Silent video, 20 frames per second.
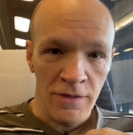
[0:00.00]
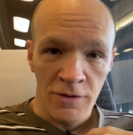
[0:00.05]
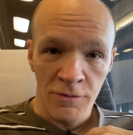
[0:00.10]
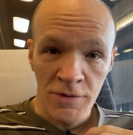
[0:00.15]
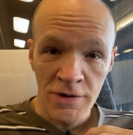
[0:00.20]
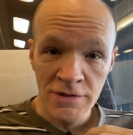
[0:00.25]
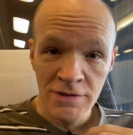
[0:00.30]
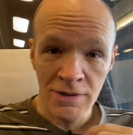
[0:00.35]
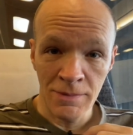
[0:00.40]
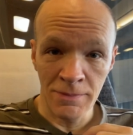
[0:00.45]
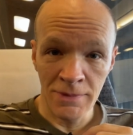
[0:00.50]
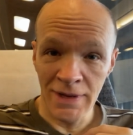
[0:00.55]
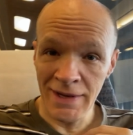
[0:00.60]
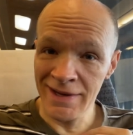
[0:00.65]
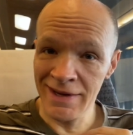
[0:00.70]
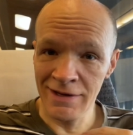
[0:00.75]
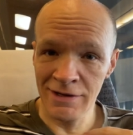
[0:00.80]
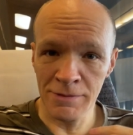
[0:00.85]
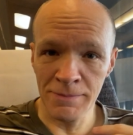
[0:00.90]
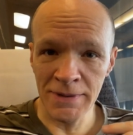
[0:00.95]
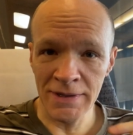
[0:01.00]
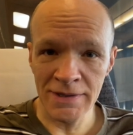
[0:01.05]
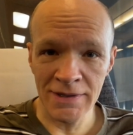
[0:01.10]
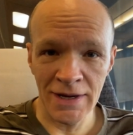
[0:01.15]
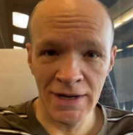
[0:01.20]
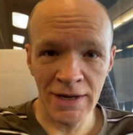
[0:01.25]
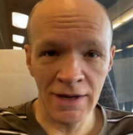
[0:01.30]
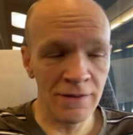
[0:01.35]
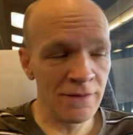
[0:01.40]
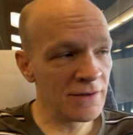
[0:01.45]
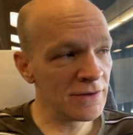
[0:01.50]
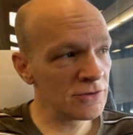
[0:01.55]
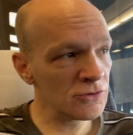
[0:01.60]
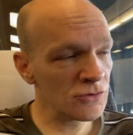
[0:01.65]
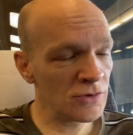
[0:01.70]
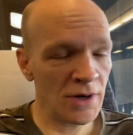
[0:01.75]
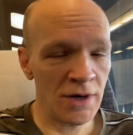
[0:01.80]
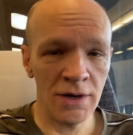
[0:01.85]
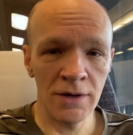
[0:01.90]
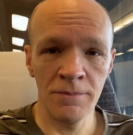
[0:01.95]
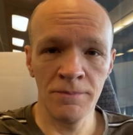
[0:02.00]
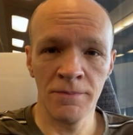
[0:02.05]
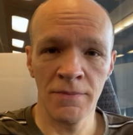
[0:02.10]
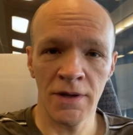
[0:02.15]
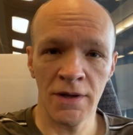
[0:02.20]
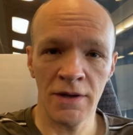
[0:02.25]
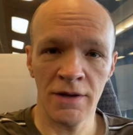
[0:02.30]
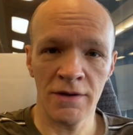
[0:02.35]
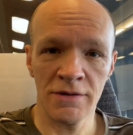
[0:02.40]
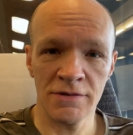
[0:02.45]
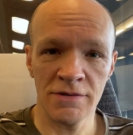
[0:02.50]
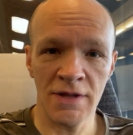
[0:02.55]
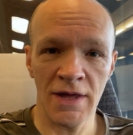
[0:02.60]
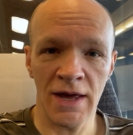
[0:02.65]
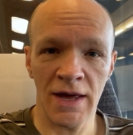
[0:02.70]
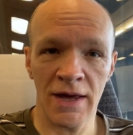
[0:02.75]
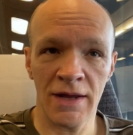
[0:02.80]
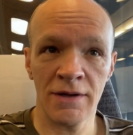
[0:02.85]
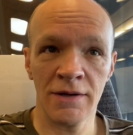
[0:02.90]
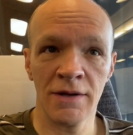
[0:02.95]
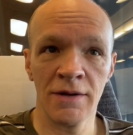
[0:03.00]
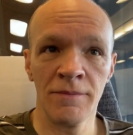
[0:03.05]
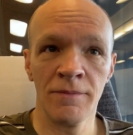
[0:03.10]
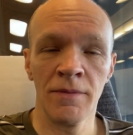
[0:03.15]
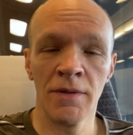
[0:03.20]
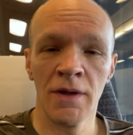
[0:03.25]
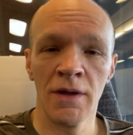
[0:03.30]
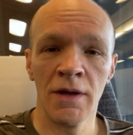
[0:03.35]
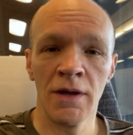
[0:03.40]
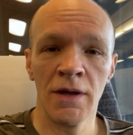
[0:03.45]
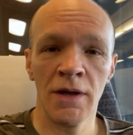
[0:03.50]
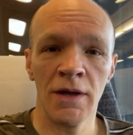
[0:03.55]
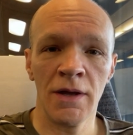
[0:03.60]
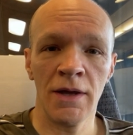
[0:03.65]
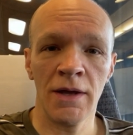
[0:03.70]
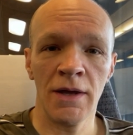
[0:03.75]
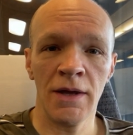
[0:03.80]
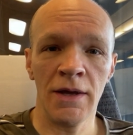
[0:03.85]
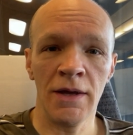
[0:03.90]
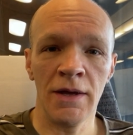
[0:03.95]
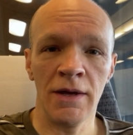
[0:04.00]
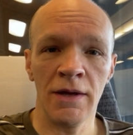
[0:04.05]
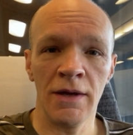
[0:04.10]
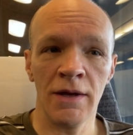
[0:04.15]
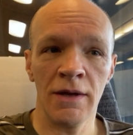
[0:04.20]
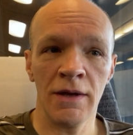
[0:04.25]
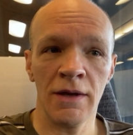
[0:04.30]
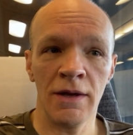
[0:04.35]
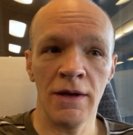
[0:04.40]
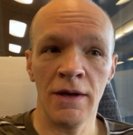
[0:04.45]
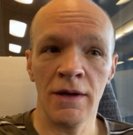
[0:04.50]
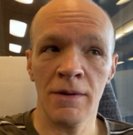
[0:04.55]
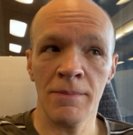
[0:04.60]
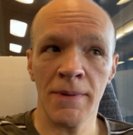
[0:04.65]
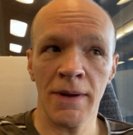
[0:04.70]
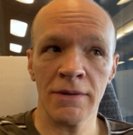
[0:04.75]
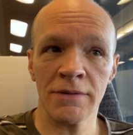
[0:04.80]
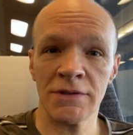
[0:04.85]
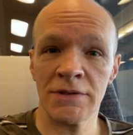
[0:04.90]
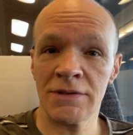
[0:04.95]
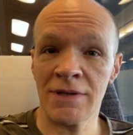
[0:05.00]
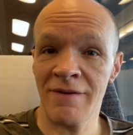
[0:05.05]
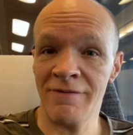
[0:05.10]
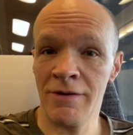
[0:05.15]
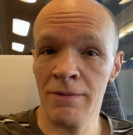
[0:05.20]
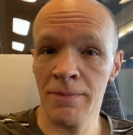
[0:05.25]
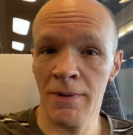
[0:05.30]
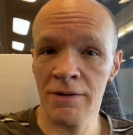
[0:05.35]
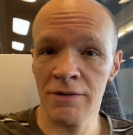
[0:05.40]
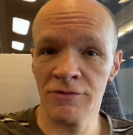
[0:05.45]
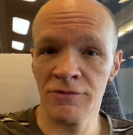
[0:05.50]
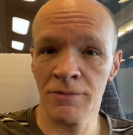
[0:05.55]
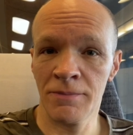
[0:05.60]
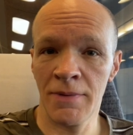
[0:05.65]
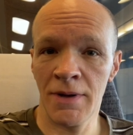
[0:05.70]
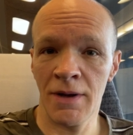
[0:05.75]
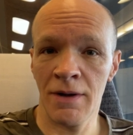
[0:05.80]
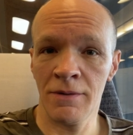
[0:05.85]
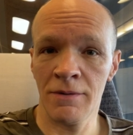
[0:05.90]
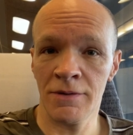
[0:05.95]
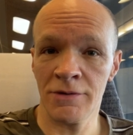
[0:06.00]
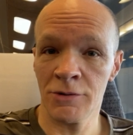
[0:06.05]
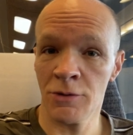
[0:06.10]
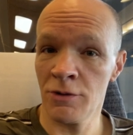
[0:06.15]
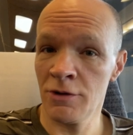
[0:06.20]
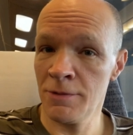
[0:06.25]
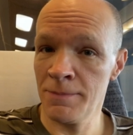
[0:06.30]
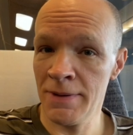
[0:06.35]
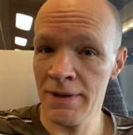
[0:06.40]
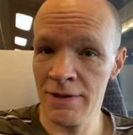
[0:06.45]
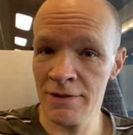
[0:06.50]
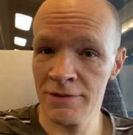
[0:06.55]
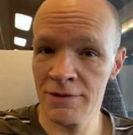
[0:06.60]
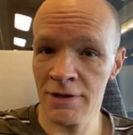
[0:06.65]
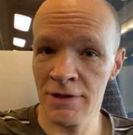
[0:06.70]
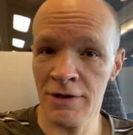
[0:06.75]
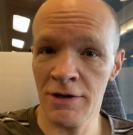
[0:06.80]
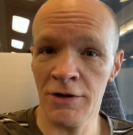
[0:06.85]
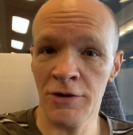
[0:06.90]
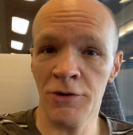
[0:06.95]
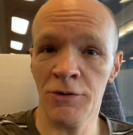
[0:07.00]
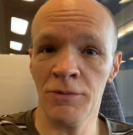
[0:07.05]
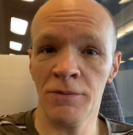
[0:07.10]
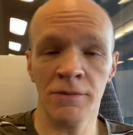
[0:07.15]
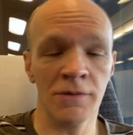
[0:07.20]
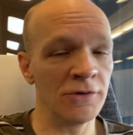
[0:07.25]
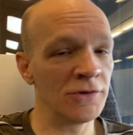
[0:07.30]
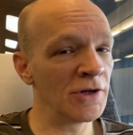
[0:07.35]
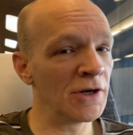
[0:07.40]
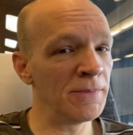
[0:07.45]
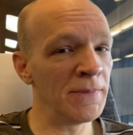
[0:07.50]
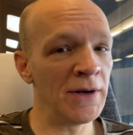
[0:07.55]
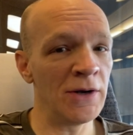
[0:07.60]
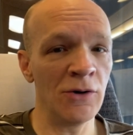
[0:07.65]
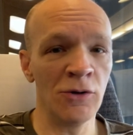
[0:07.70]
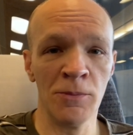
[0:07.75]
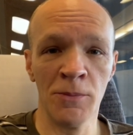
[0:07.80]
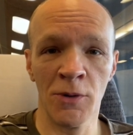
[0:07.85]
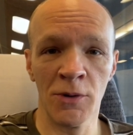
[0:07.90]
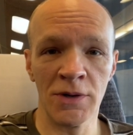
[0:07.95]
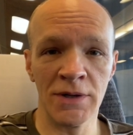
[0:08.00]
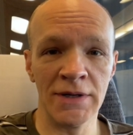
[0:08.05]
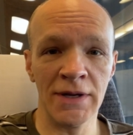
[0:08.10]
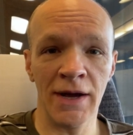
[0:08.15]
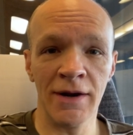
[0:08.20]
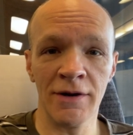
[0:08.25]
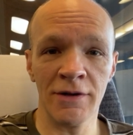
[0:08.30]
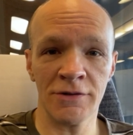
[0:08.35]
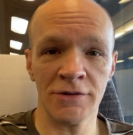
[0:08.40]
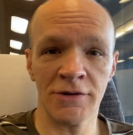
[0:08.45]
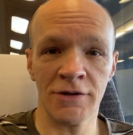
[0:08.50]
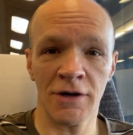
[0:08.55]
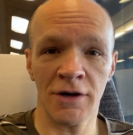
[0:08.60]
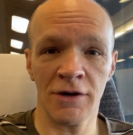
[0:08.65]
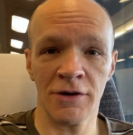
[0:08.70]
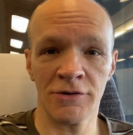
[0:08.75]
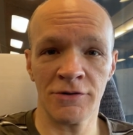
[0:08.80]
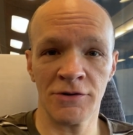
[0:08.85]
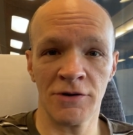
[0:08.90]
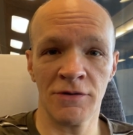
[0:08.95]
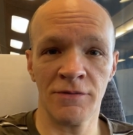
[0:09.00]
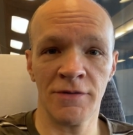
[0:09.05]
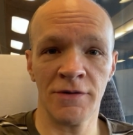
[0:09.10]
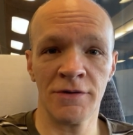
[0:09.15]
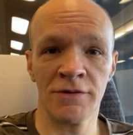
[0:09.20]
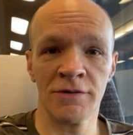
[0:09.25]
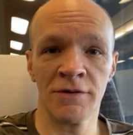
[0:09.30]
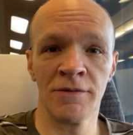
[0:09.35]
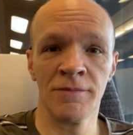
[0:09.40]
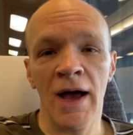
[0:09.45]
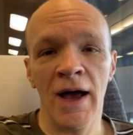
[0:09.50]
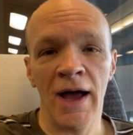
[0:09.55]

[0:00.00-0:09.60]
the reason I'm lucky to be taking this train is that in about seven months from now, it's going to be discontinued. There's going to be no more Dinostar service.